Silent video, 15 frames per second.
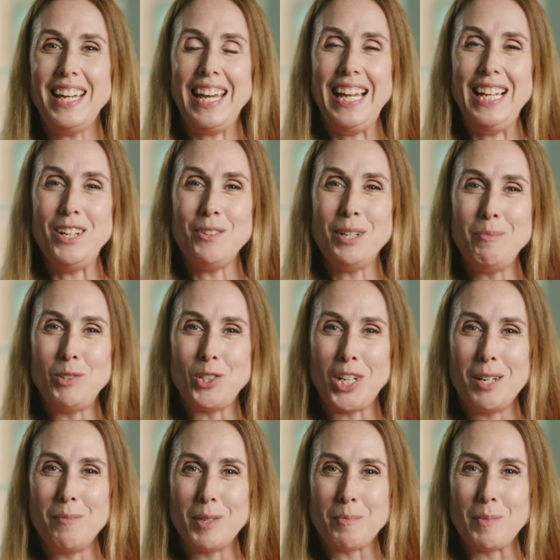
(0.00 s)
Hello, I'm
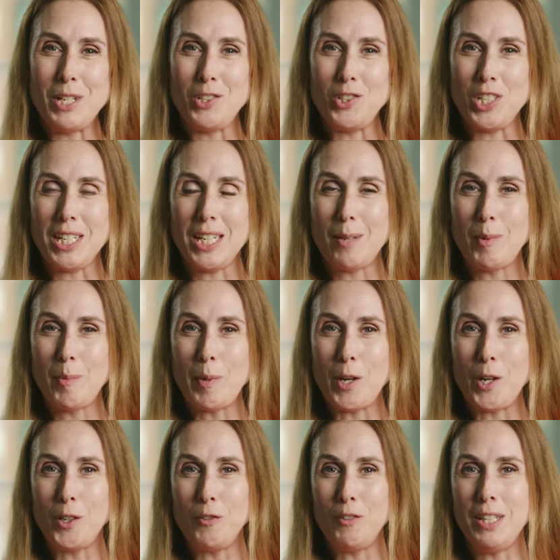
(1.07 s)
Charlotte McMurchie. I'm a
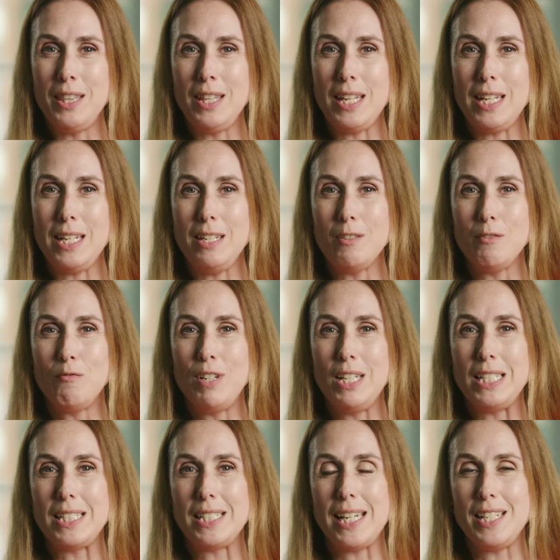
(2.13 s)
partner in the
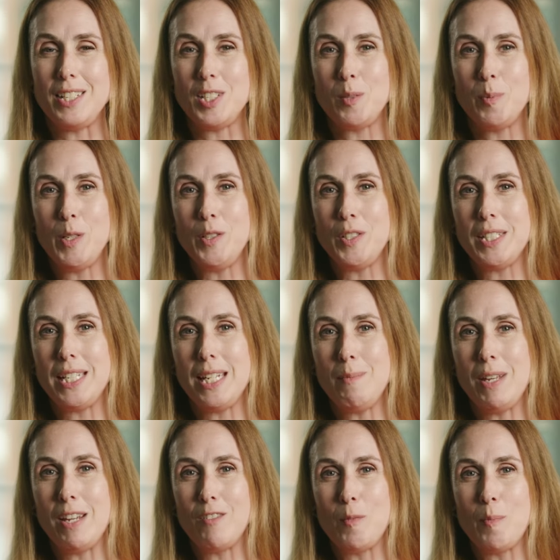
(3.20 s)
real estate disputes
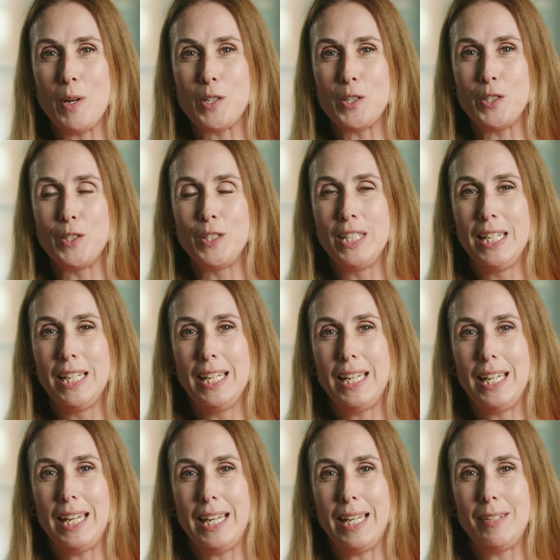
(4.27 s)
team here at Muckle,
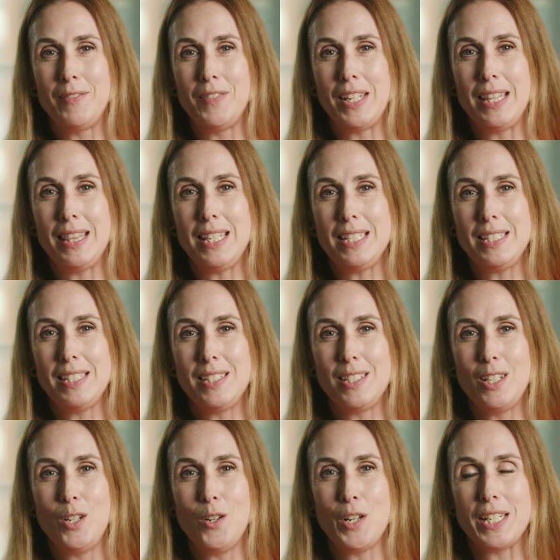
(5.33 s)
and this is
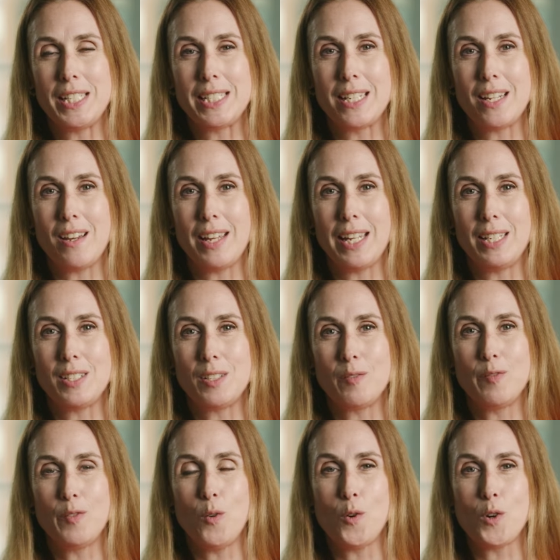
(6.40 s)
a lawyer's guide
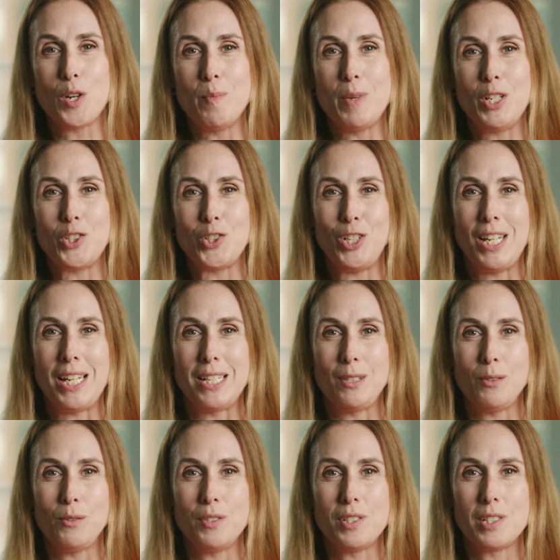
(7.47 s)
for commercial
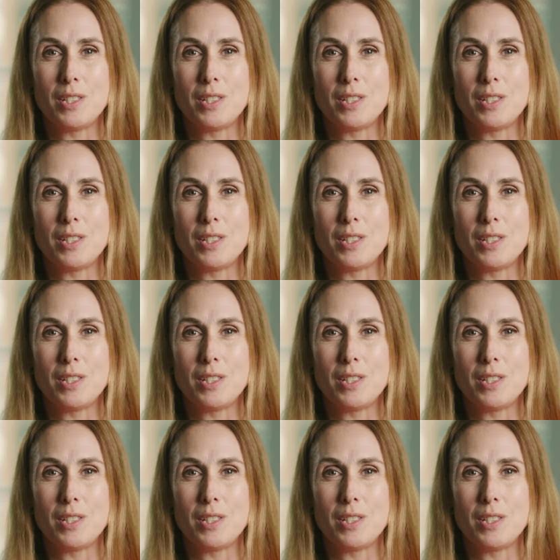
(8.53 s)
landlords.